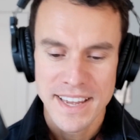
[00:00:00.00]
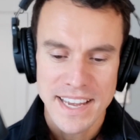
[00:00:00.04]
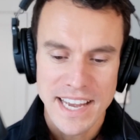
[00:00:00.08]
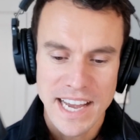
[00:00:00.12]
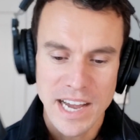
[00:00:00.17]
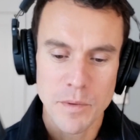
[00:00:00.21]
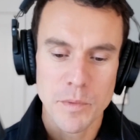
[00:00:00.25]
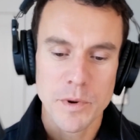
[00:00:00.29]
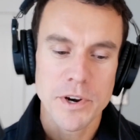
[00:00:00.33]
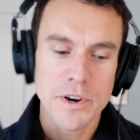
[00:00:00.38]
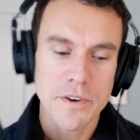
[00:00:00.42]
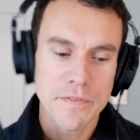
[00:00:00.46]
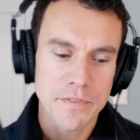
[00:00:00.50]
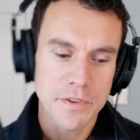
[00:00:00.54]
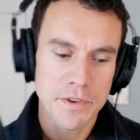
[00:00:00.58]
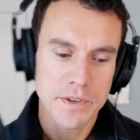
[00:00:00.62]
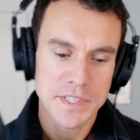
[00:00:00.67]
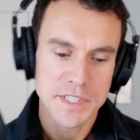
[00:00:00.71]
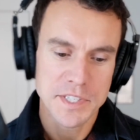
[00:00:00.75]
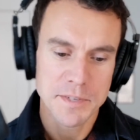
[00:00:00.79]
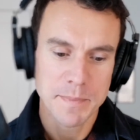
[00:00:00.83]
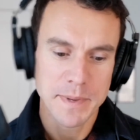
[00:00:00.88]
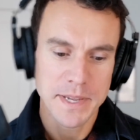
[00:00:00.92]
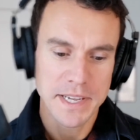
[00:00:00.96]
I wonder if you
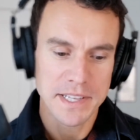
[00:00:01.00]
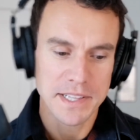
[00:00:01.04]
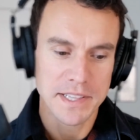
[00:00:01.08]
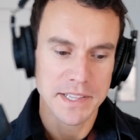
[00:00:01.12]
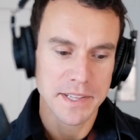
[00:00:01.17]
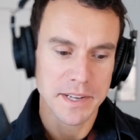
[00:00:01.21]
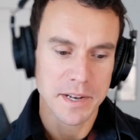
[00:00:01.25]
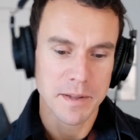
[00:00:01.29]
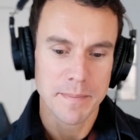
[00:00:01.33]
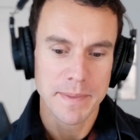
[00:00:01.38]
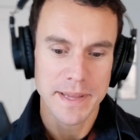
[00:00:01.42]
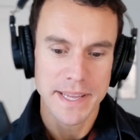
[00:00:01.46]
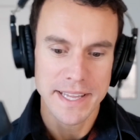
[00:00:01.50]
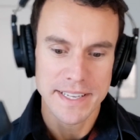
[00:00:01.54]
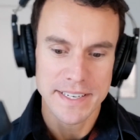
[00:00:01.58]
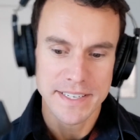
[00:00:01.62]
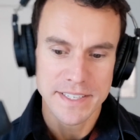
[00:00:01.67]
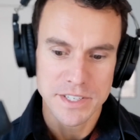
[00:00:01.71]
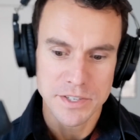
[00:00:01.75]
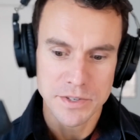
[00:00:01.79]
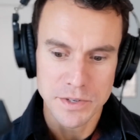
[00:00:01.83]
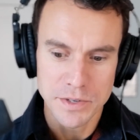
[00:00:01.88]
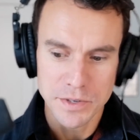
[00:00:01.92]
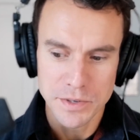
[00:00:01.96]
could speak a little
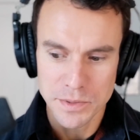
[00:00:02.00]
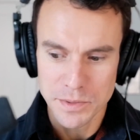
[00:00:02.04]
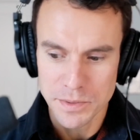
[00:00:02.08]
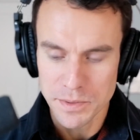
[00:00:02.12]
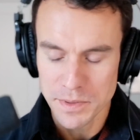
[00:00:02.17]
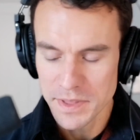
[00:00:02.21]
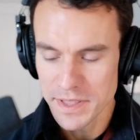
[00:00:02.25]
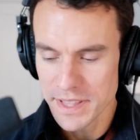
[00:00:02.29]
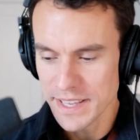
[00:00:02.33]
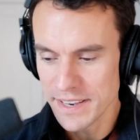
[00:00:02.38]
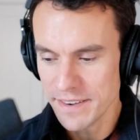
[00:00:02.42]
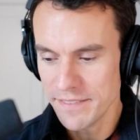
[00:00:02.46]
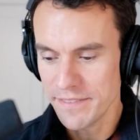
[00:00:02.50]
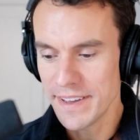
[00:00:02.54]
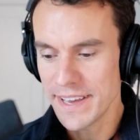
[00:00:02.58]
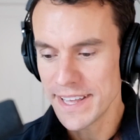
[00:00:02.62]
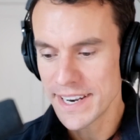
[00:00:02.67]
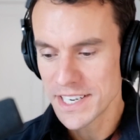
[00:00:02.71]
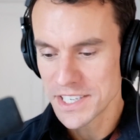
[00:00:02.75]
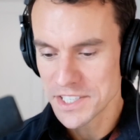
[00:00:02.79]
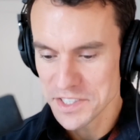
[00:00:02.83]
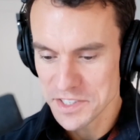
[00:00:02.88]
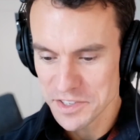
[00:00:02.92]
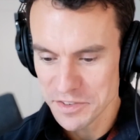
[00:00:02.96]
bit to the
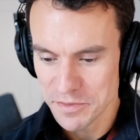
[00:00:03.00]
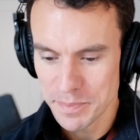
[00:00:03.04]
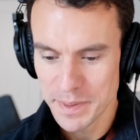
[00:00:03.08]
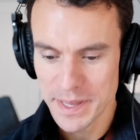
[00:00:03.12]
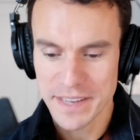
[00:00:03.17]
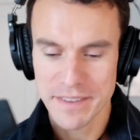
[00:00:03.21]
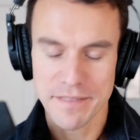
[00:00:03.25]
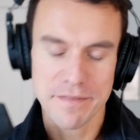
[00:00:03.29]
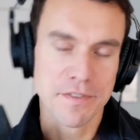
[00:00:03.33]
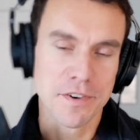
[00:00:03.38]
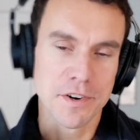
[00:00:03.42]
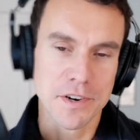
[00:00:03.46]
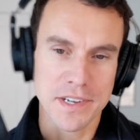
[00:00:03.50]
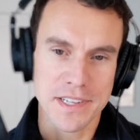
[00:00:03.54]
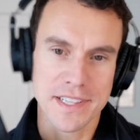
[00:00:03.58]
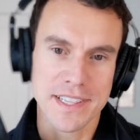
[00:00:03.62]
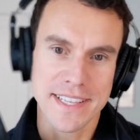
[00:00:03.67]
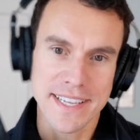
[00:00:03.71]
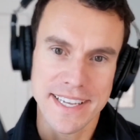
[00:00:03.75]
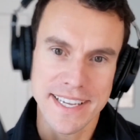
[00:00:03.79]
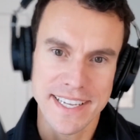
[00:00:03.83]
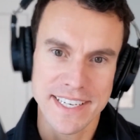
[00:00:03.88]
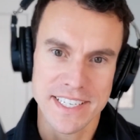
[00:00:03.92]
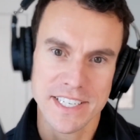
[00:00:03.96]
advantages of being
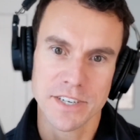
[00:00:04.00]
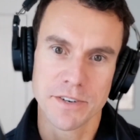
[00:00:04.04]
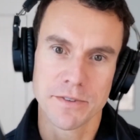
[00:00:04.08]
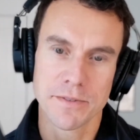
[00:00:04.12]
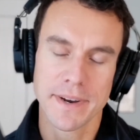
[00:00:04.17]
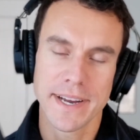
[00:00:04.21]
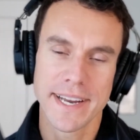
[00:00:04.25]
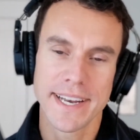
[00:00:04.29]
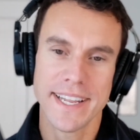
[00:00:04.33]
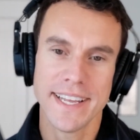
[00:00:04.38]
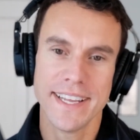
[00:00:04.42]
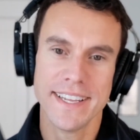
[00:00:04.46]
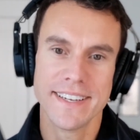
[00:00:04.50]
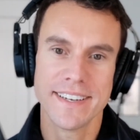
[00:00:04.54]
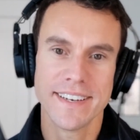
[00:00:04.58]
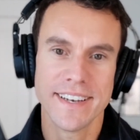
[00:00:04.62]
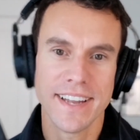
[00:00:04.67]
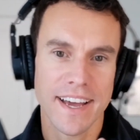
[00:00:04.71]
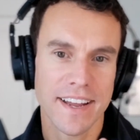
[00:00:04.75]
vertically integrated.